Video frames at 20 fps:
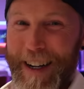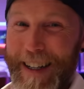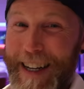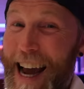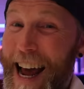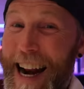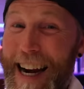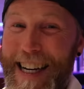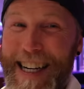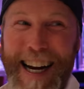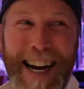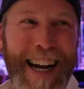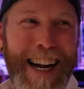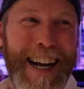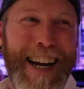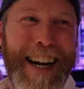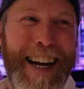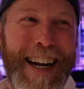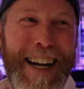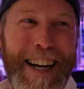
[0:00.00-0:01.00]
You got a t
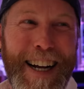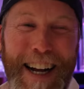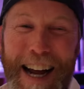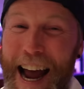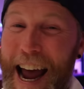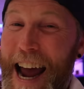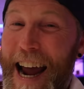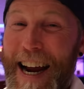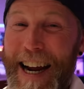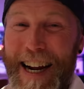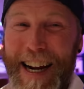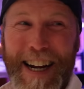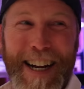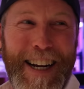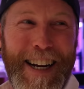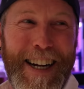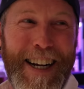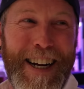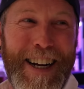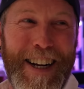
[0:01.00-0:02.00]
hey.
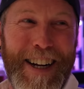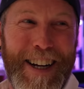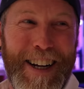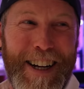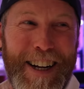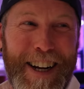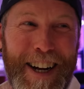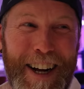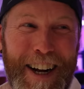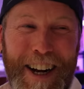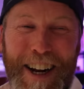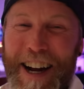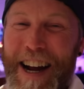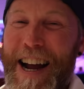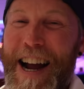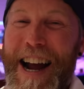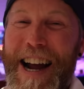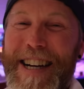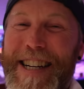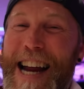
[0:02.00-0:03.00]
Tang on the back
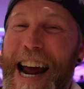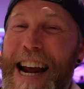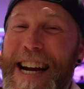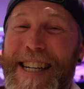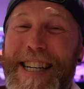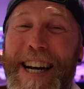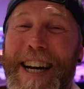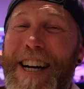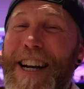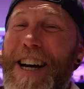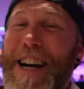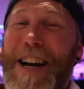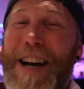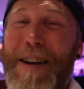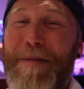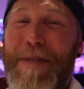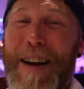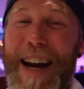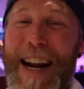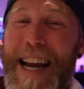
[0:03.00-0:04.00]
end. It tasted
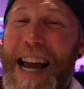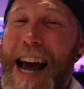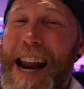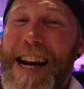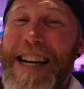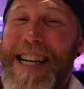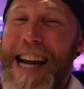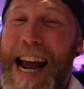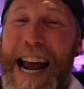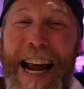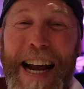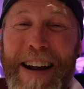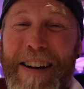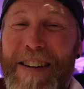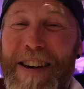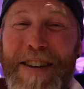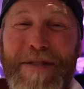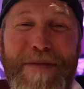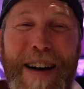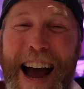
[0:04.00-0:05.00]
good, but it got a tang
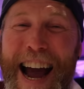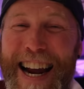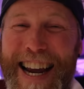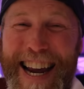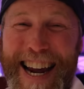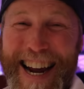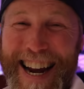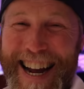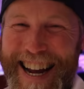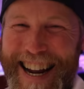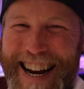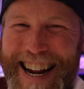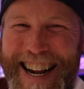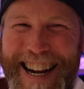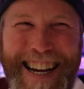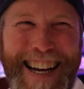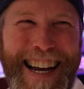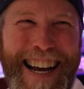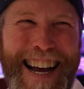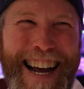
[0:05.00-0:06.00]
on the back end. Oh,